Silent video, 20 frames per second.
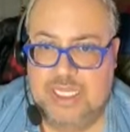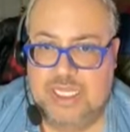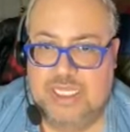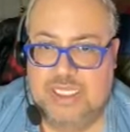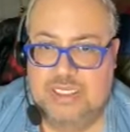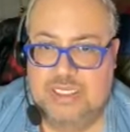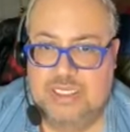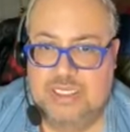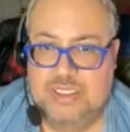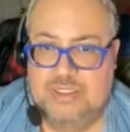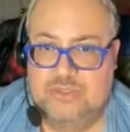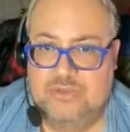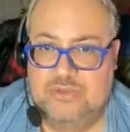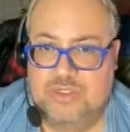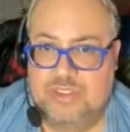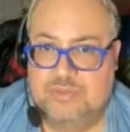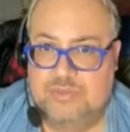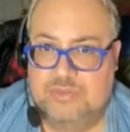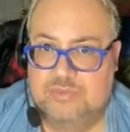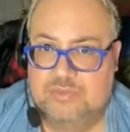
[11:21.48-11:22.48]
and uh, you
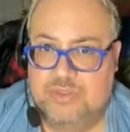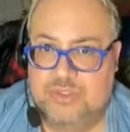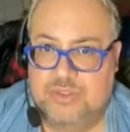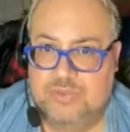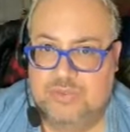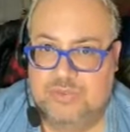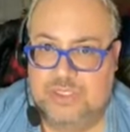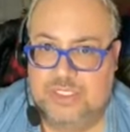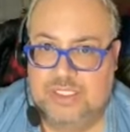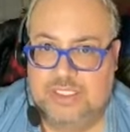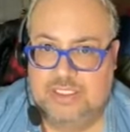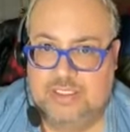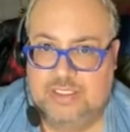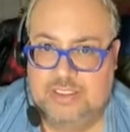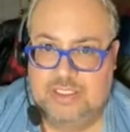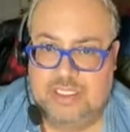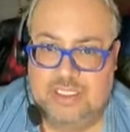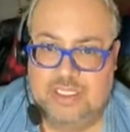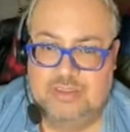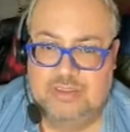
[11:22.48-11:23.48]
can book a
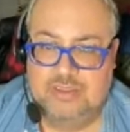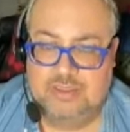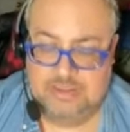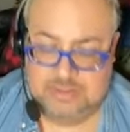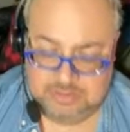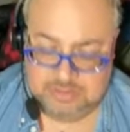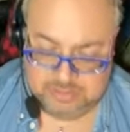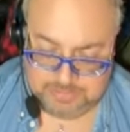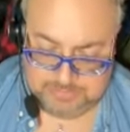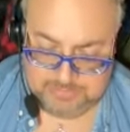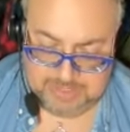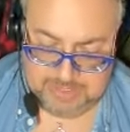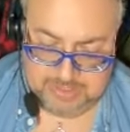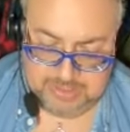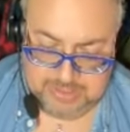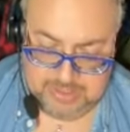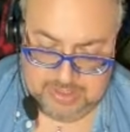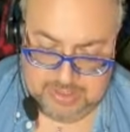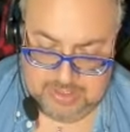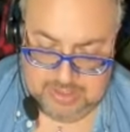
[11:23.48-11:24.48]
reading. Uh, but
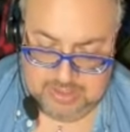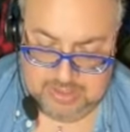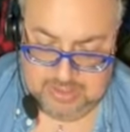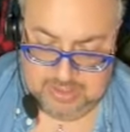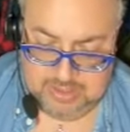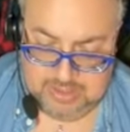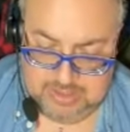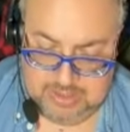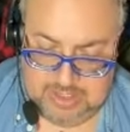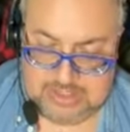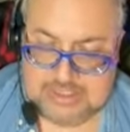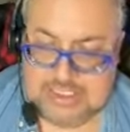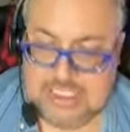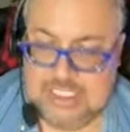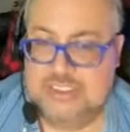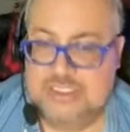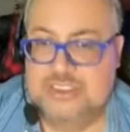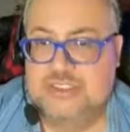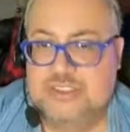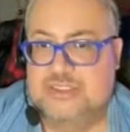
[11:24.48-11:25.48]
let's
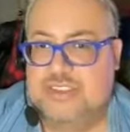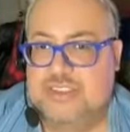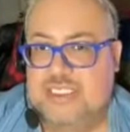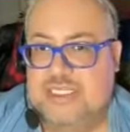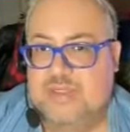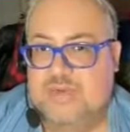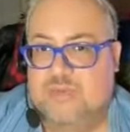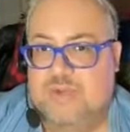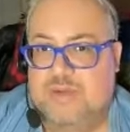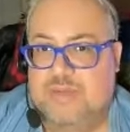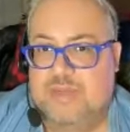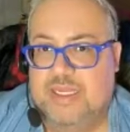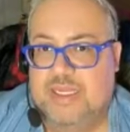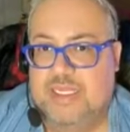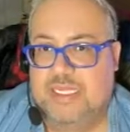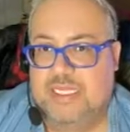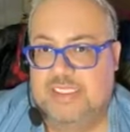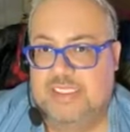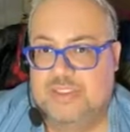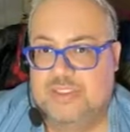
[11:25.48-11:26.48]
get into seeing what my
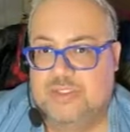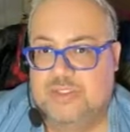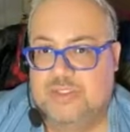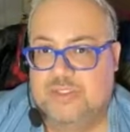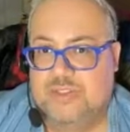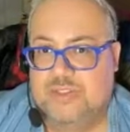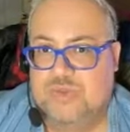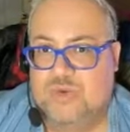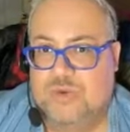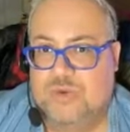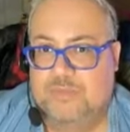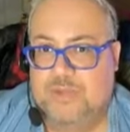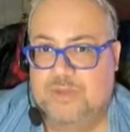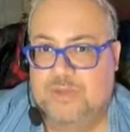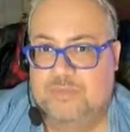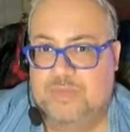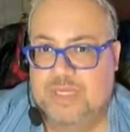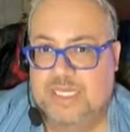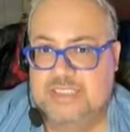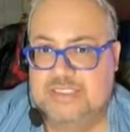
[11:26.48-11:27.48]
Cancer, Scorpio,
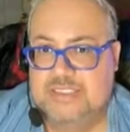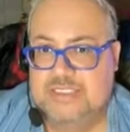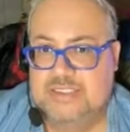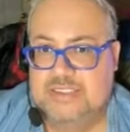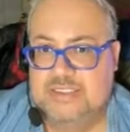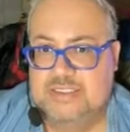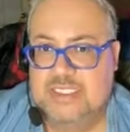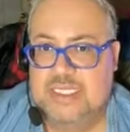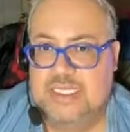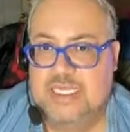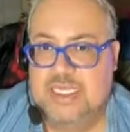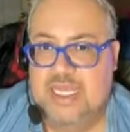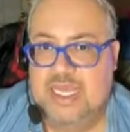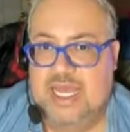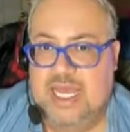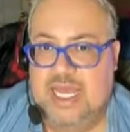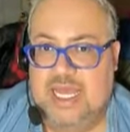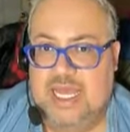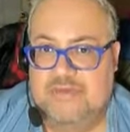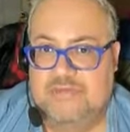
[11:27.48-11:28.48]
and Pisces
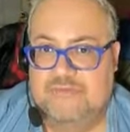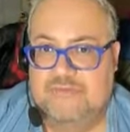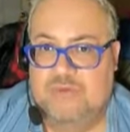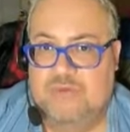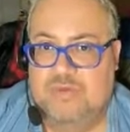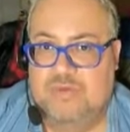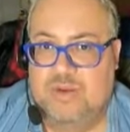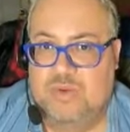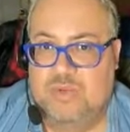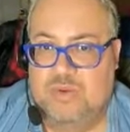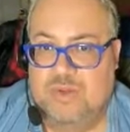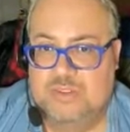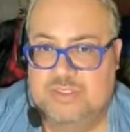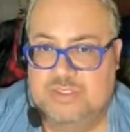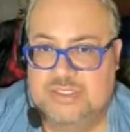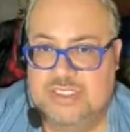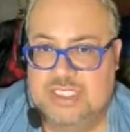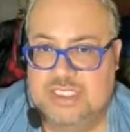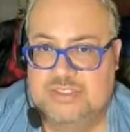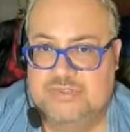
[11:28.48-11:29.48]
have all my water
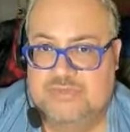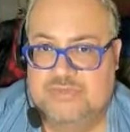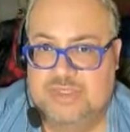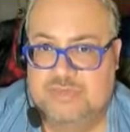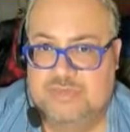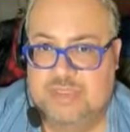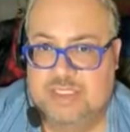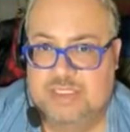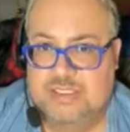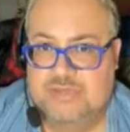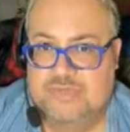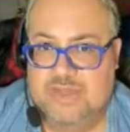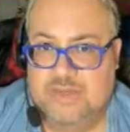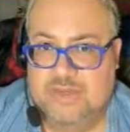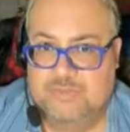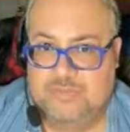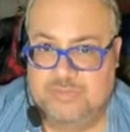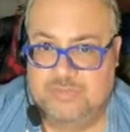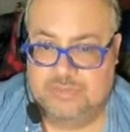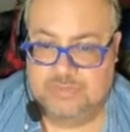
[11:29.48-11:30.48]
signs for the month of
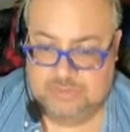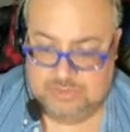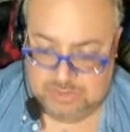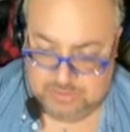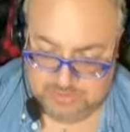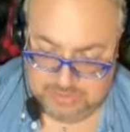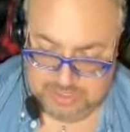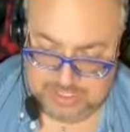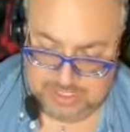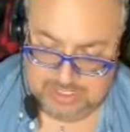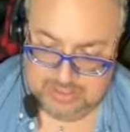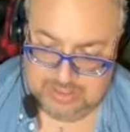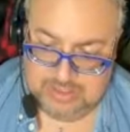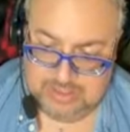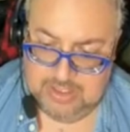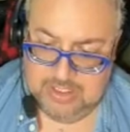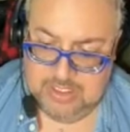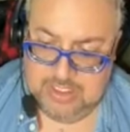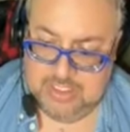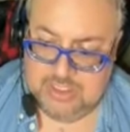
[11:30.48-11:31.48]
April. Okay.
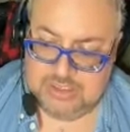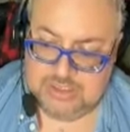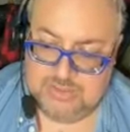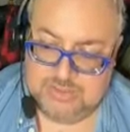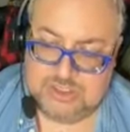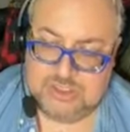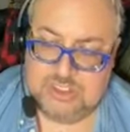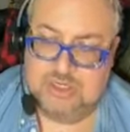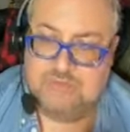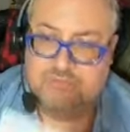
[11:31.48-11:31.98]
So we